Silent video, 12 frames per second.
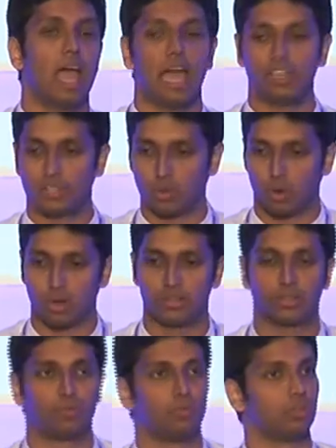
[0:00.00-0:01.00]
And so on
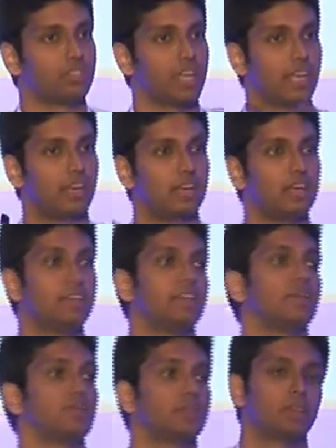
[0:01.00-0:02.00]
and so forth. The cycle
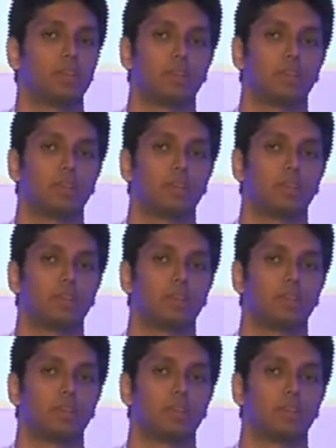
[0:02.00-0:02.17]
continues.